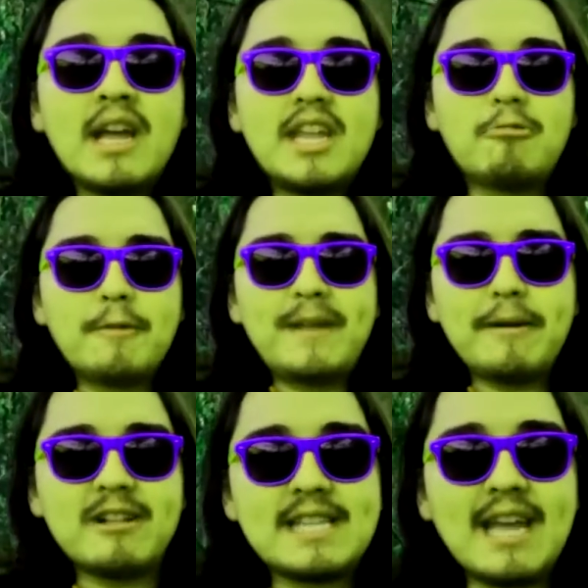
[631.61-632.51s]
You wouldn't be
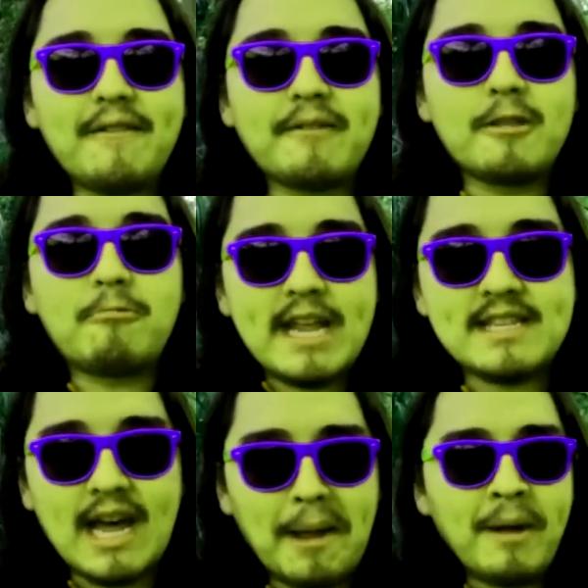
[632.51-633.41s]
able to tell from the wait
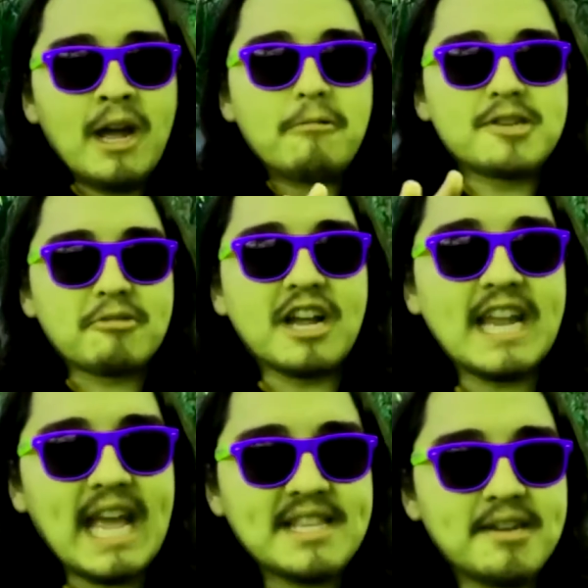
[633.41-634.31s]
time, which we're going to
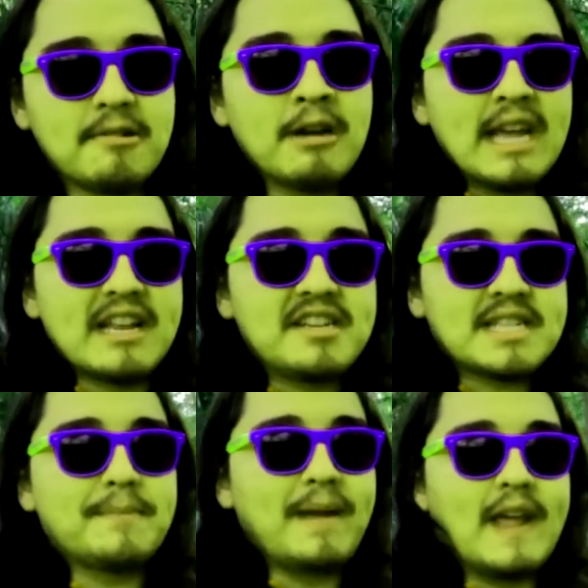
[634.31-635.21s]
get to in
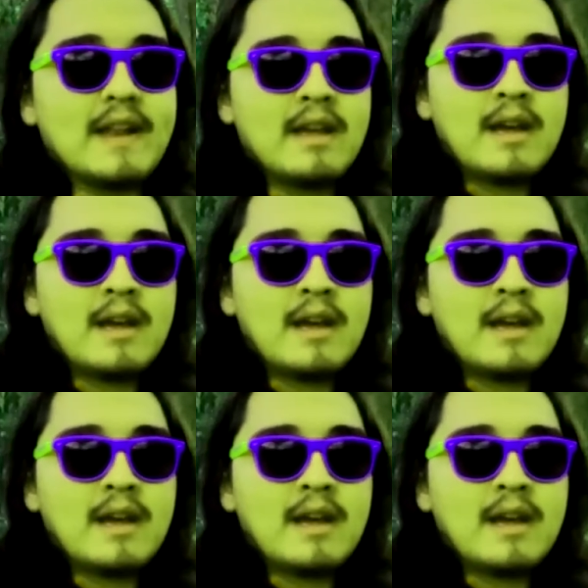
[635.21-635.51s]
just a bit.